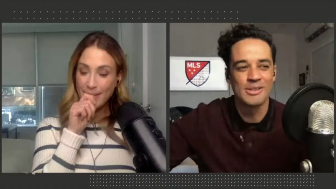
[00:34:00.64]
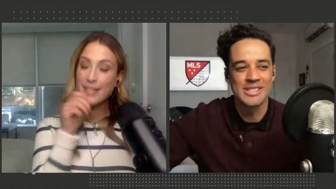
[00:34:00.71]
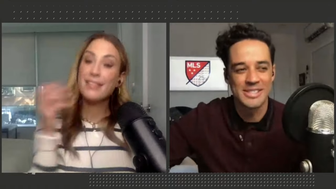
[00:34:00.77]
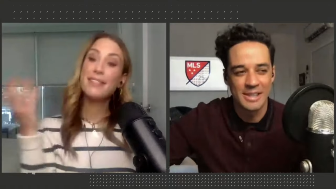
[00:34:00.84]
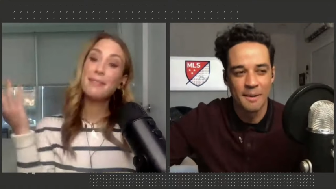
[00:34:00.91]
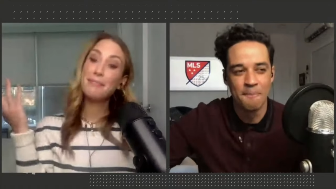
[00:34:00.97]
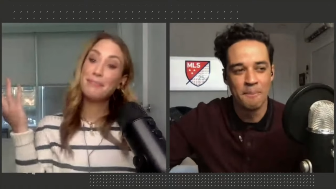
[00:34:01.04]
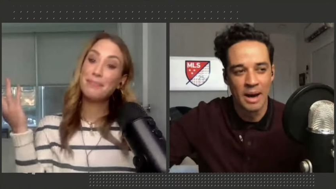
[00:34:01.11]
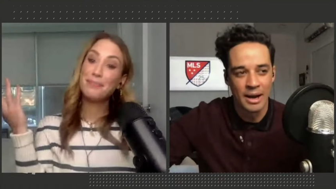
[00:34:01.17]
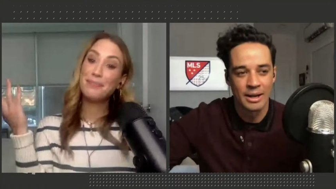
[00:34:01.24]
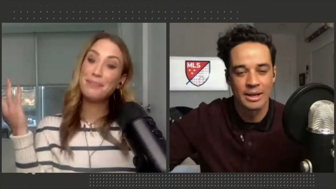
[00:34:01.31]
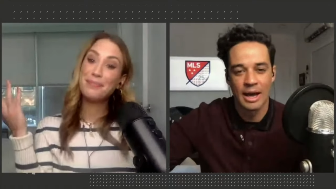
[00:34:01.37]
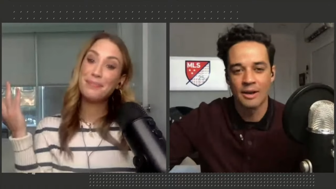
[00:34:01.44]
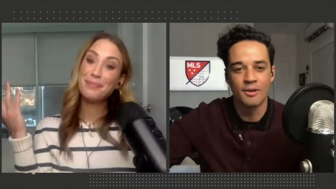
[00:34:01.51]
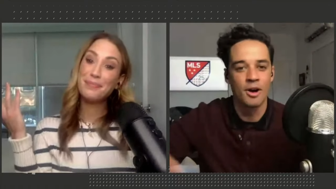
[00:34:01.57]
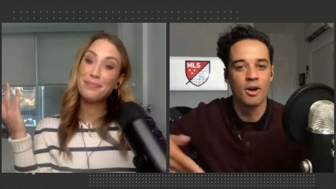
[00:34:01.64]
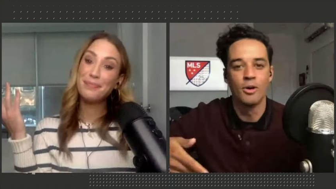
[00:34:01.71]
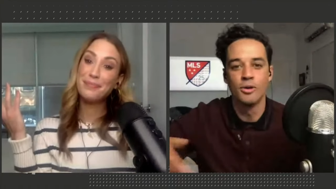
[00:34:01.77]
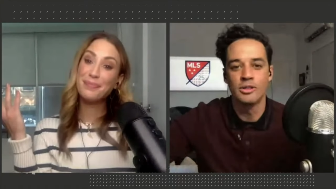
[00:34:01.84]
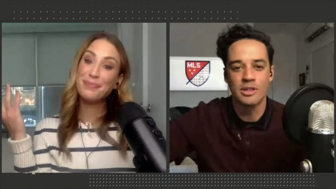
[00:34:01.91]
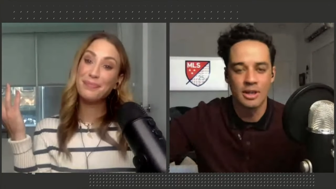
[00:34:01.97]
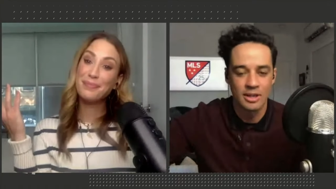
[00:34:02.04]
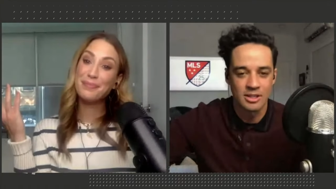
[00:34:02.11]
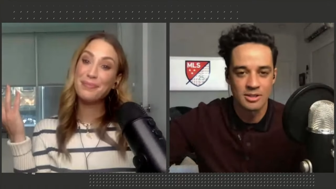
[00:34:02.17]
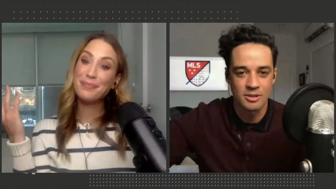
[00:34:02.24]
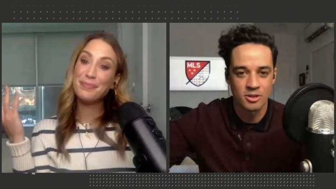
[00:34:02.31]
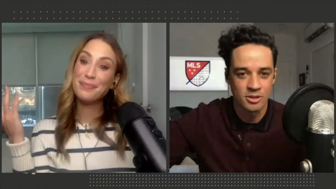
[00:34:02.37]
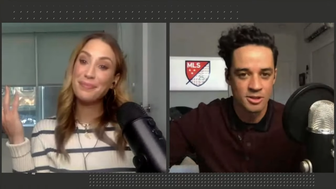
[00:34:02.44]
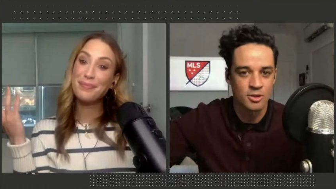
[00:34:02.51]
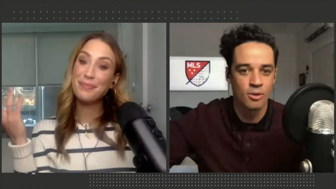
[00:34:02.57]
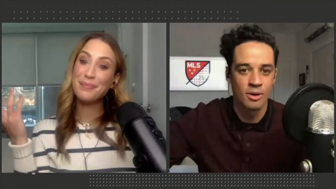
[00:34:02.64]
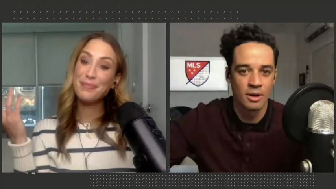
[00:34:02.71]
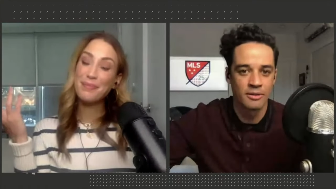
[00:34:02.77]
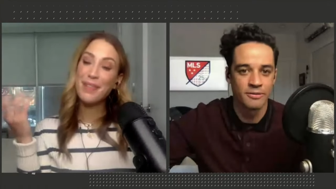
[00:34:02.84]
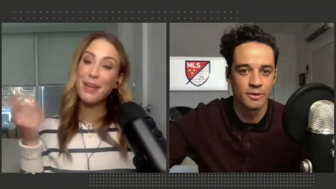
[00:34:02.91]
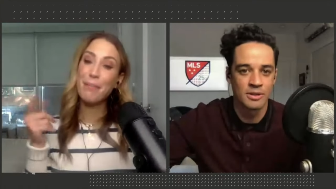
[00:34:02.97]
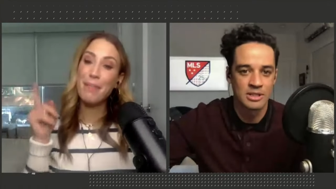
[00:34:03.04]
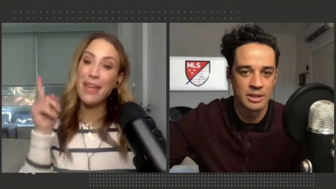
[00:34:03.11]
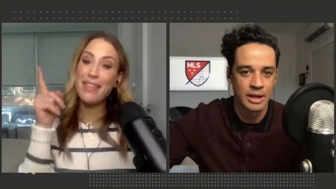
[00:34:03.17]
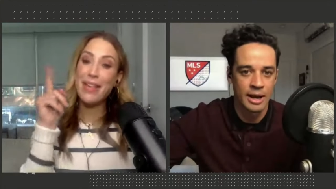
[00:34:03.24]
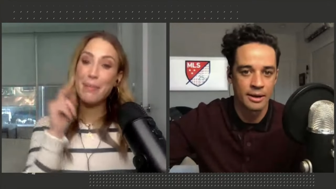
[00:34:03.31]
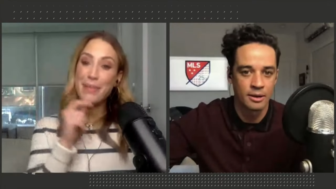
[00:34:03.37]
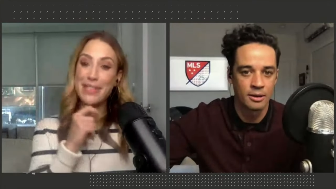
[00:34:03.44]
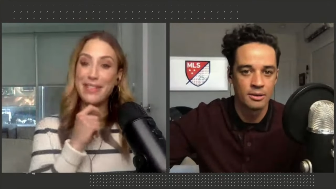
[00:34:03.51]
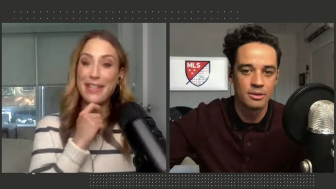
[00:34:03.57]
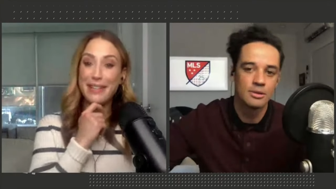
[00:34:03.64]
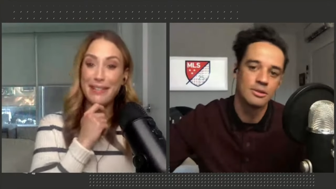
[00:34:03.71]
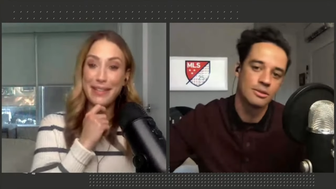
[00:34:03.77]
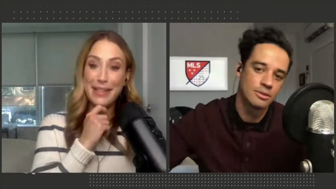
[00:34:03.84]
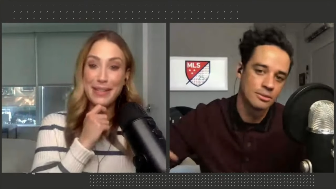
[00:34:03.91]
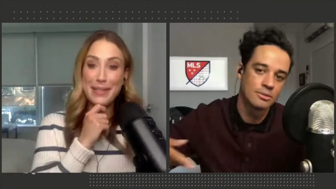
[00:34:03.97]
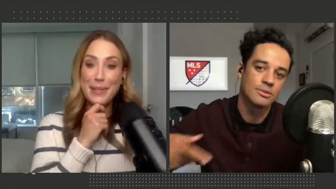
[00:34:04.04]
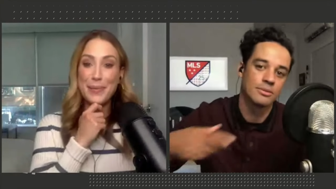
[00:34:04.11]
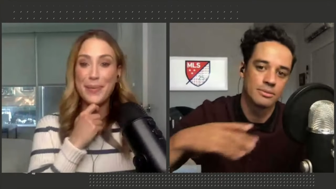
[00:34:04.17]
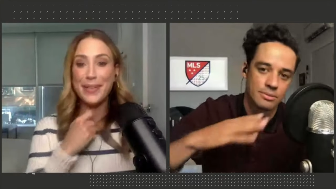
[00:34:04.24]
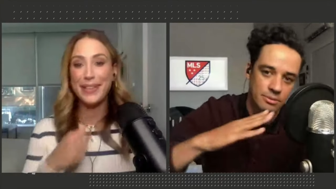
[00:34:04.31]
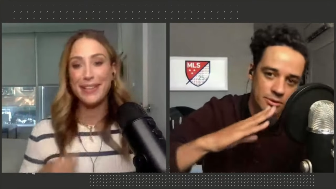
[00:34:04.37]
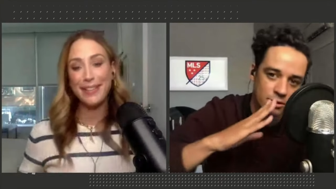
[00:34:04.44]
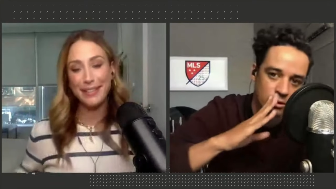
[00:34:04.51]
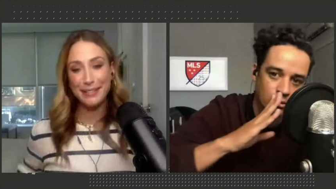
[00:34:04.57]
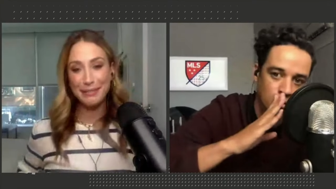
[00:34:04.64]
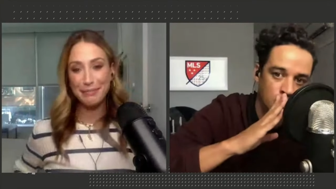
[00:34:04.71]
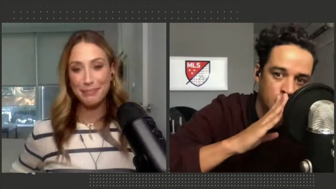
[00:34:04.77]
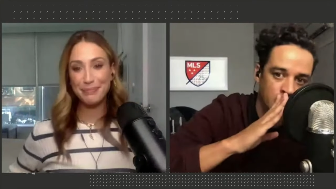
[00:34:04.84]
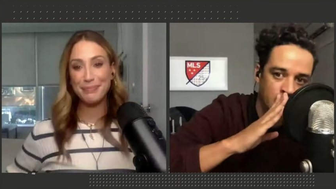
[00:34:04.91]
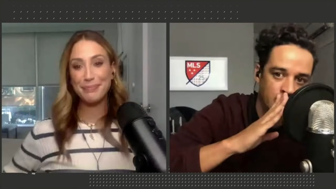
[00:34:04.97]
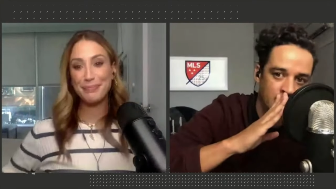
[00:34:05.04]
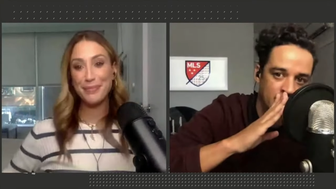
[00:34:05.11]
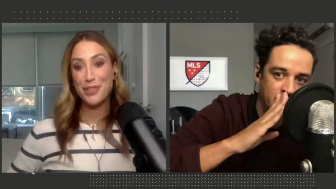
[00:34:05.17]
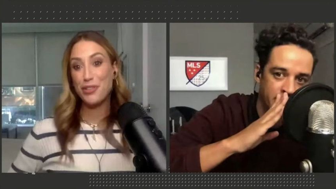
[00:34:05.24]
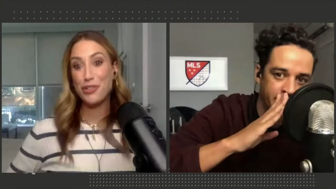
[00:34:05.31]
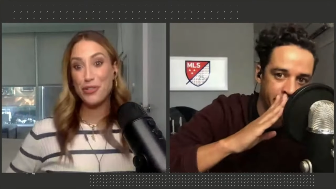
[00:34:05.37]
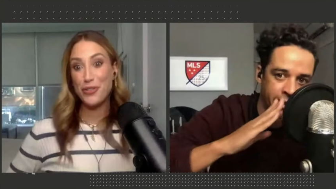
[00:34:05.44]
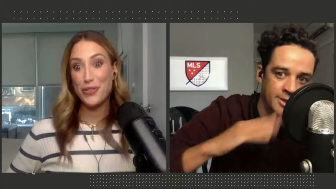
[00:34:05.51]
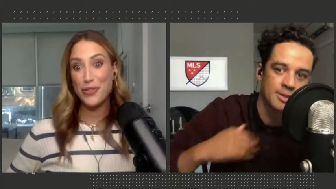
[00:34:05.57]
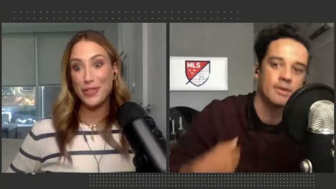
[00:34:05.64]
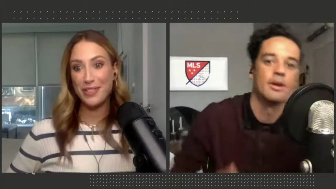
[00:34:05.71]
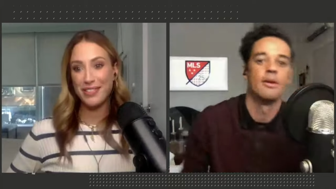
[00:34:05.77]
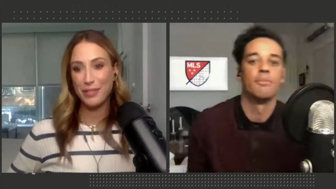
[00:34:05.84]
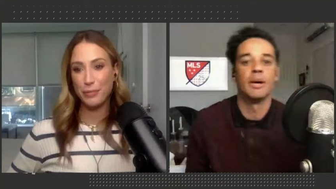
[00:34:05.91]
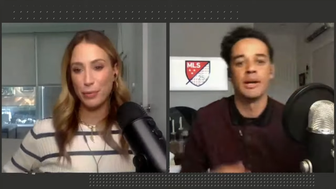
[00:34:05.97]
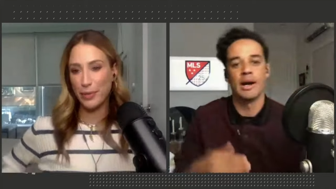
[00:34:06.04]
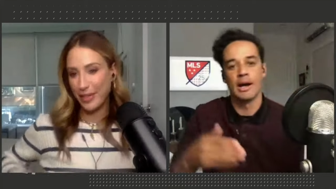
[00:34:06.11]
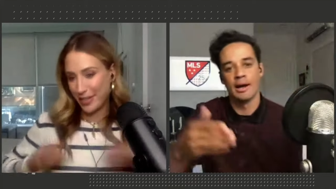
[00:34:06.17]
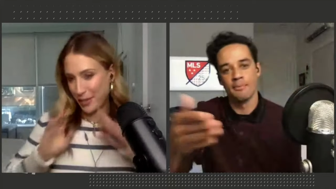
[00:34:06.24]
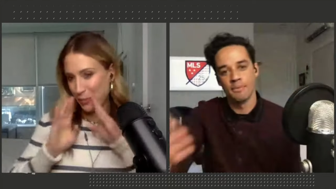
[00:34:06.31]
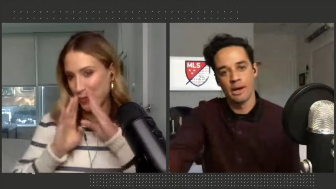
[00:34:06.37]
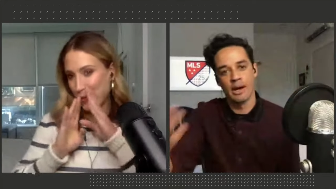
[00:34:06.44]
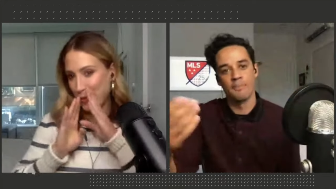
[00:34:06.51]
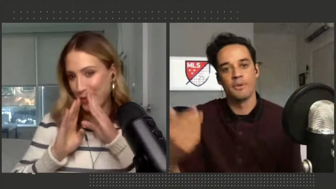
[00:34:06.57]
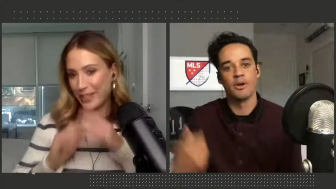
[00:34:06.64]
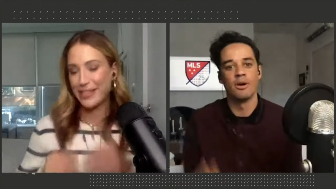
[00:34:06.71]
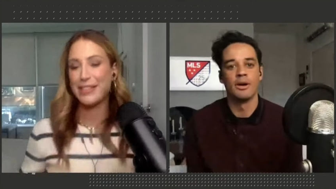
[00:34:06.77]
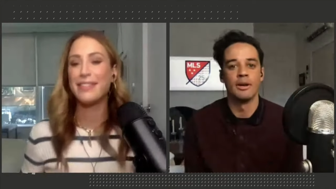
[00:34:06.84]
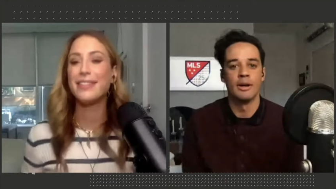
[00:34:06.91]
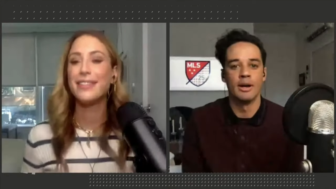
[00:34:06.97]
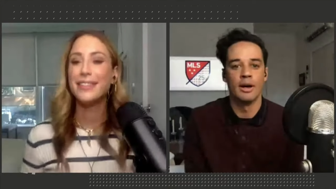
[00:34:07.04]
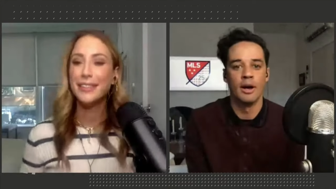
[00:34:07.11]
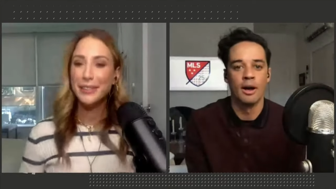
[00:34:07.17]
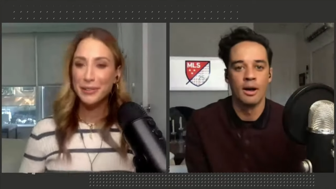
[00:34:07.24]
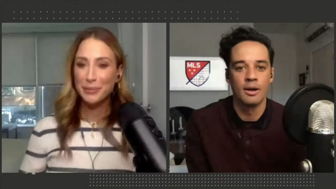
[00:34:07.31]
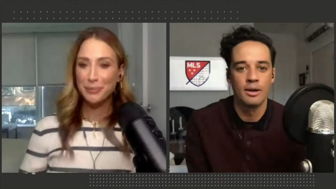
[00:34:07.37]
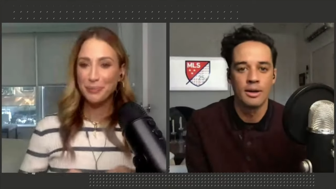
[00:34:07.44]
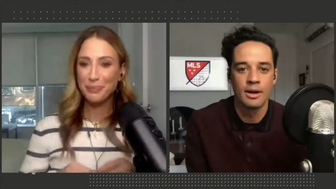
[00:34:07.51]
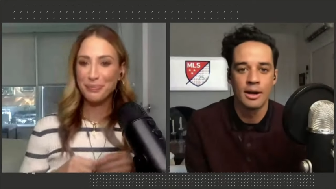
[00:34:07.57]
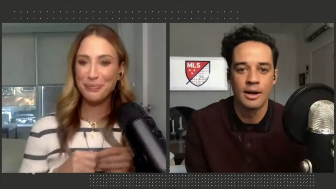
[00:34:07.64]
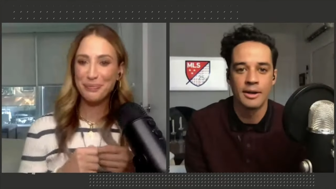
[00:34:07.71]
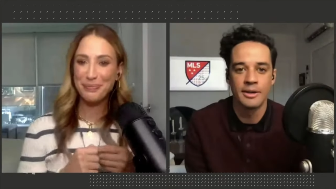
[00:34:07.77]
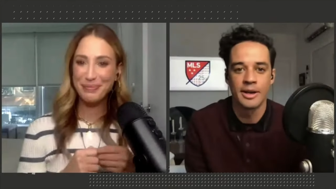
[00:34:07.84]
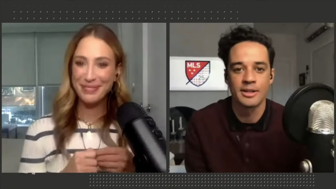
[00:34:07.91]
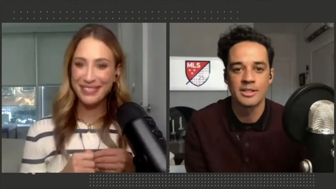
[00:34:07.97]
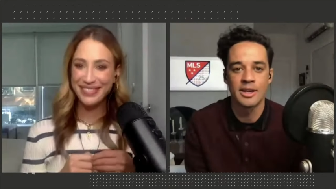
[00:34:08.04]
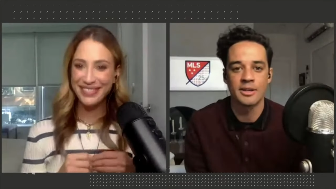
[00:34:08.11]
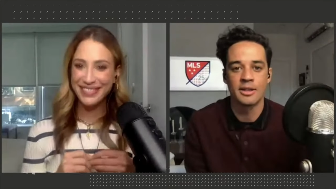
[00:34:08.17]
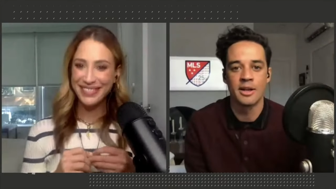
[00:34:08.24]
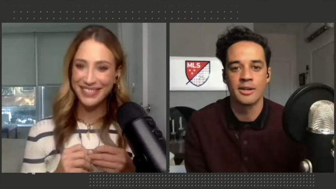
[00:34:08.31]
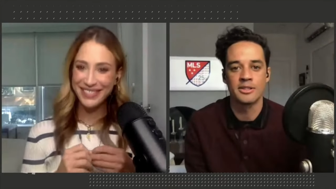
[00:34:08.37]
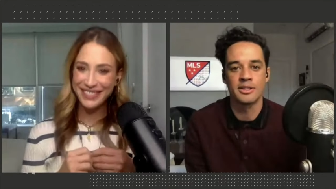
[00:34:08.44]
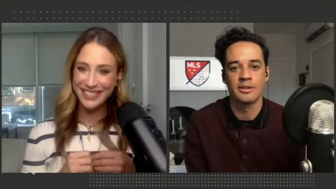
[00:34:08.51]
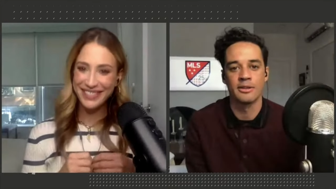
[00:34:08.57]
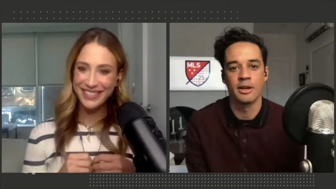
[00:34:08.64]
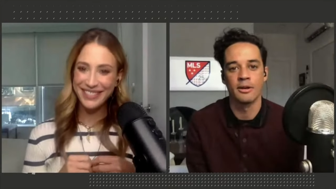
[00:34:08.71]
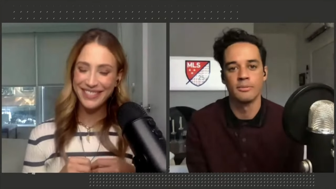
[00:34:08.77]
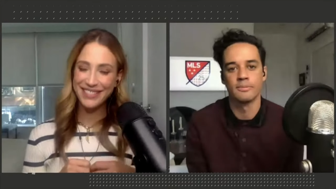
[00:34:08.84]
Speaker 1: somebody. I don't know who's going to score it for Seattle. Made that
Speaker 2: mistake last week.
Speaker 1: Ruidíaz, Rui Diaz. But Rui I, am I'm, I'm going, uh, uh, yeah, 10 to 19.